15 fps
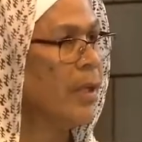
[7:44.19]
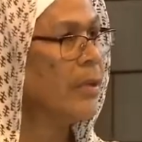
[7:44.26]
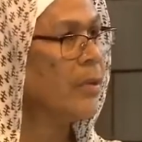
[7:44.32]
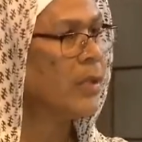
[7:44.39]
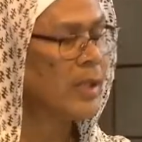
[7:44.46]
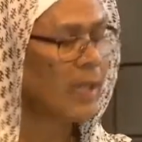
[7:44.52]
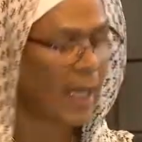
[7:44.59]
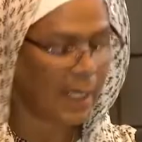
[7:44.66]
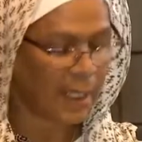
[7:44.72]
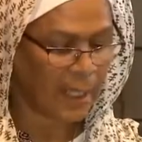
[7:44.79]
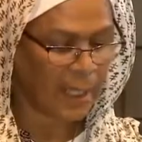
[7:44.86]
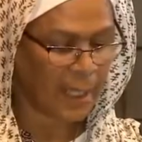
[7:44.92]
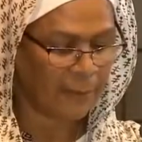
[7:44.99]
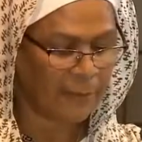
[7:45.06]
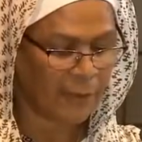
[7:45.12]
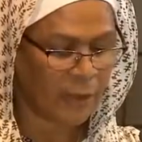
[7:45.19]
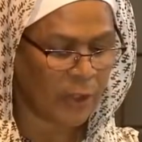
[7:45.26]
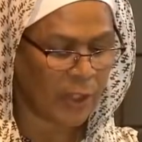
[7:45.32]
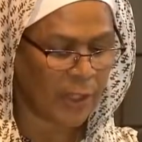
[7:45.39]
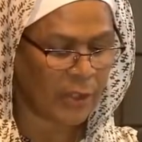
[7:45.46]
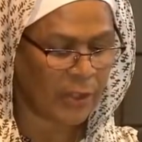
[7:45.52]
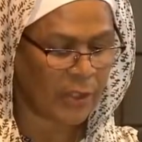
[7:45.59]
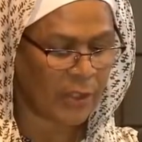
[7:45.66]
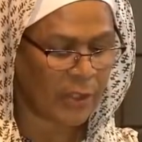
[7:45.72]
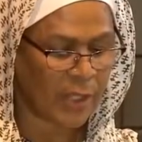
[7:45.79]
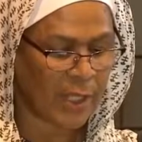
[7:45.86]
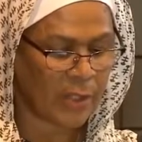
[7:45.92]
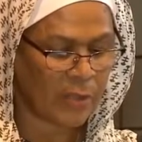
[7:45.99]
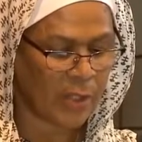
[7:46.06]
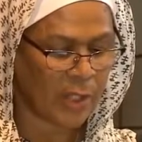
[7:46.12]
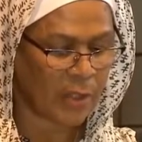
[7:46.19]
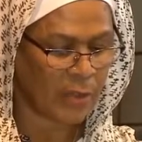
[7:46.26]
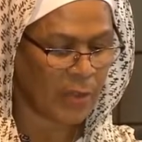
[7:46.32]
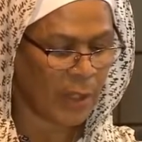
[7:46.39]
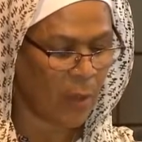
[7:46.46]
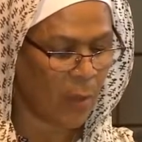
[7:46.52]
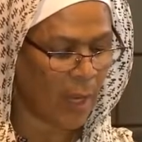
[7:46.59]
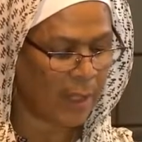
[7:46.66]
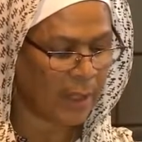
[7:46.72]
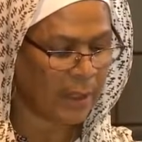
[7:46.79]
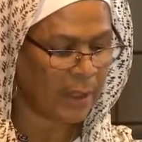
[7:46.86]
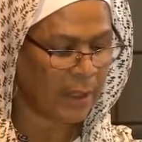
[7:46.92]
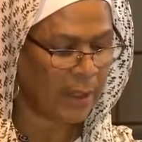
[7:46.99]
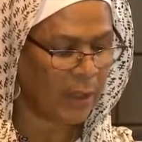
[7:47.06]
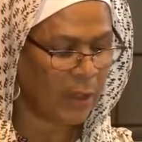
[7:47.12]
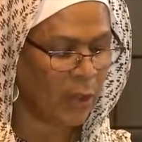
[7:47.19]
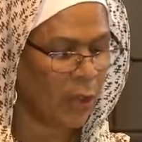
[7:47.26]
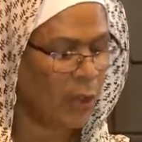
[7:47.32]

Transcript: standing up for justice and gender equality,